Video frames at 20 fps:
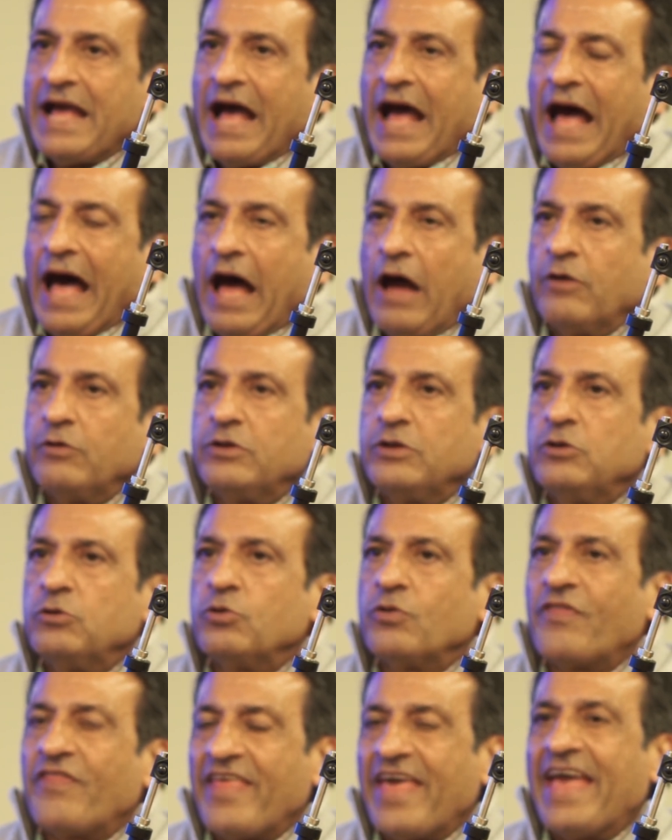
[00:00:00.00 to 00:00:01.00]
How do
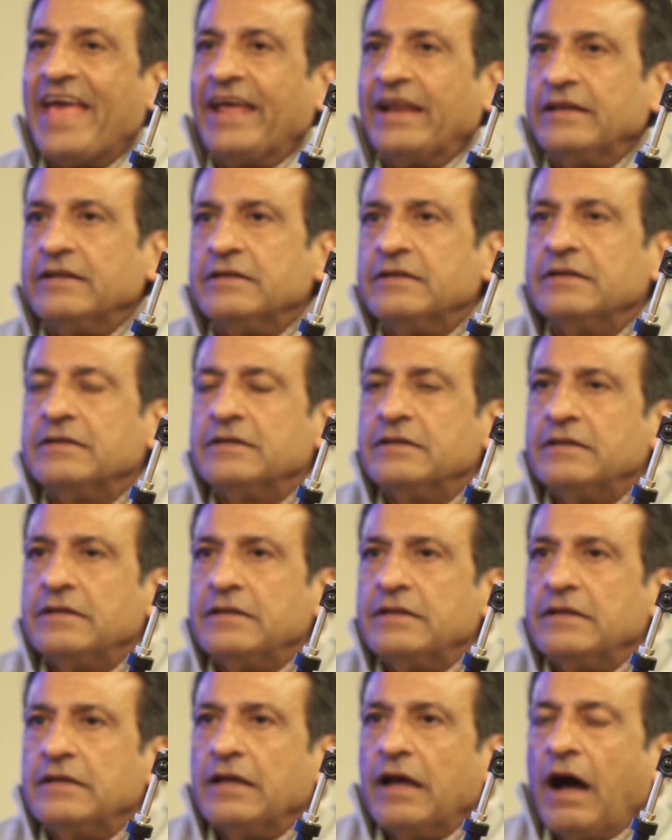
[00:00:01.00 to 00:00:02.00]
you then,
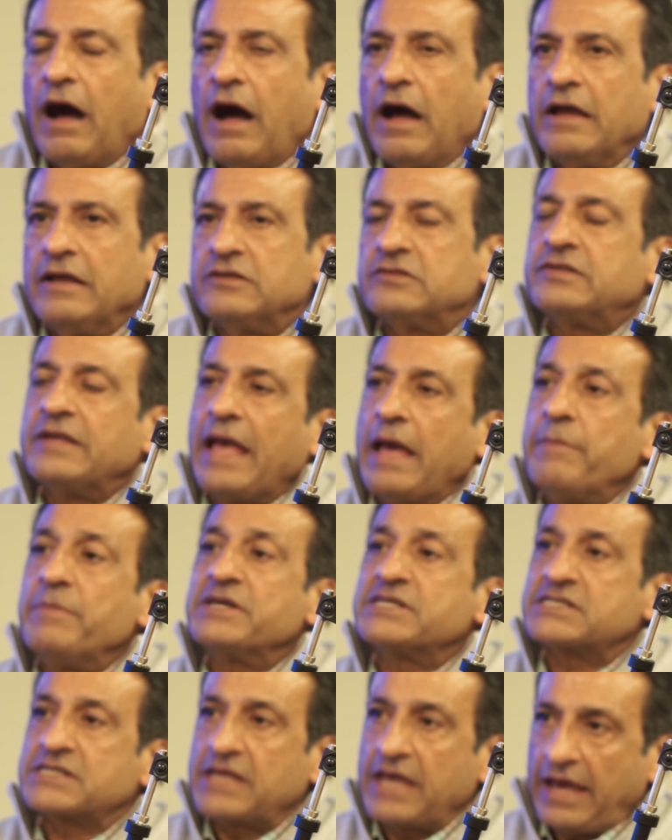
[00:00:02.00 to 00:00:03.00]
is
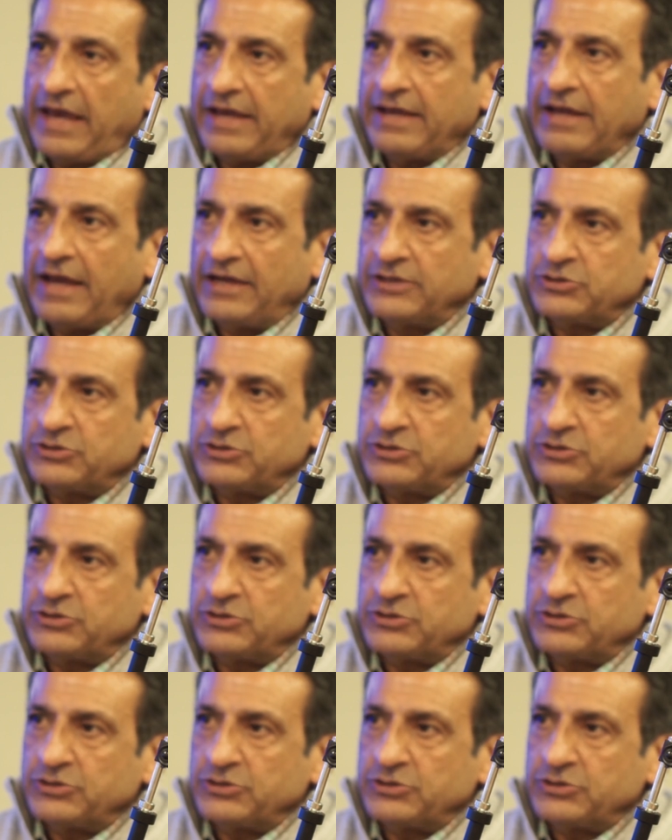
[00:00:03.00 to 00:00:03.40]
MSK